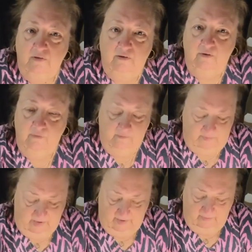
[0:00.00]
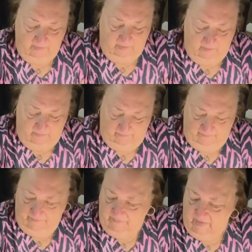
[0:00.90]
You know, I don't know.
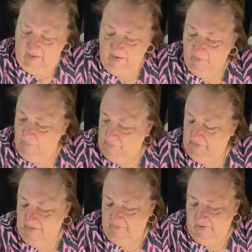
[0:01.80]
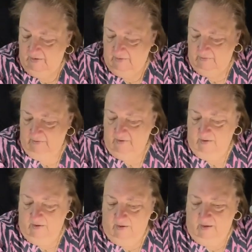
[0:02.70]
I don't believe it.
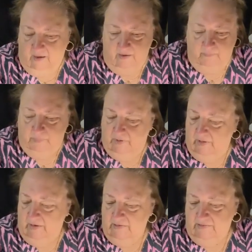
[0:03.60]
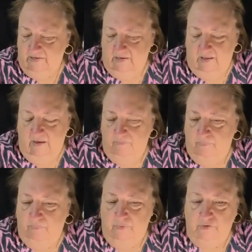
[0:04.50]
But like I said,
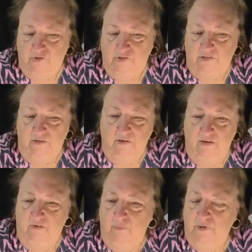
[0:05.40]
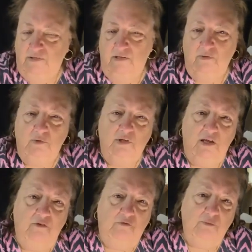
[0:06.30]
I've purchased, and everybody says, well,
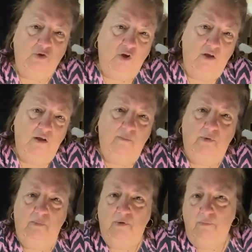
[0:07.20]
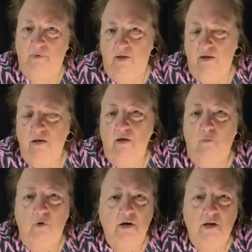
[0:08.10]
you get it from China, blah, blah, blah.
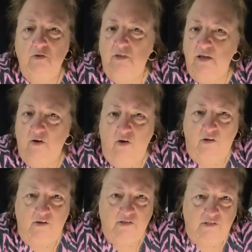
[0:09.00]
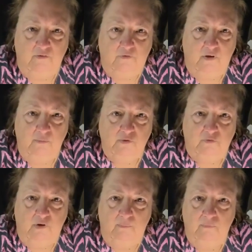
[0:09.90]
Where do you think all our stuff
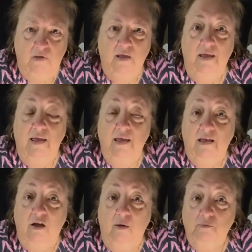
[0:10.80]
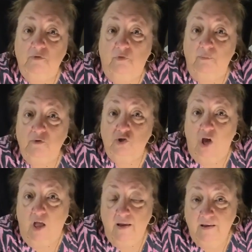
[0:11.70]
comes from? It comes from
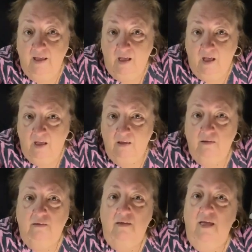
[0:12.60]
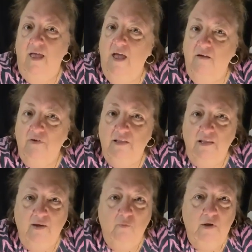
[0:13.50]
China.
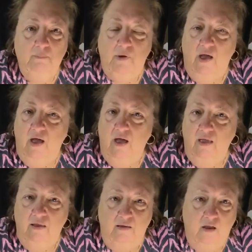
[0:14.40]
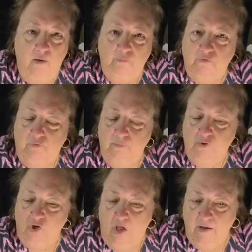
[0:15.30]
Everything we buy comes
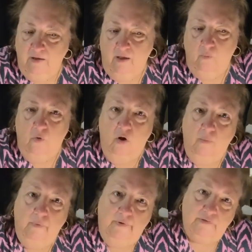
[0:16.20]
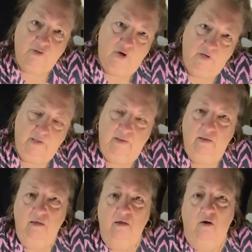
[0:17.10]
from China. Walmart,
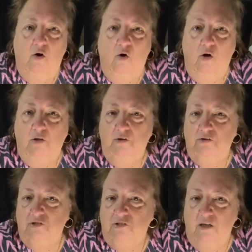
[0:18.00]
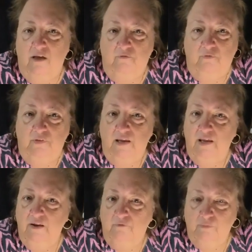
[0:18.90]
Target, all their stuff,
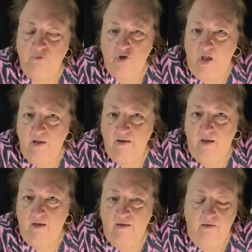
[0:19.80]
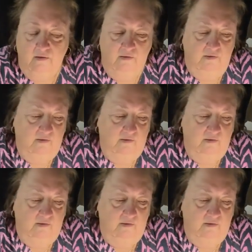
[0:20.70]
they get it from China.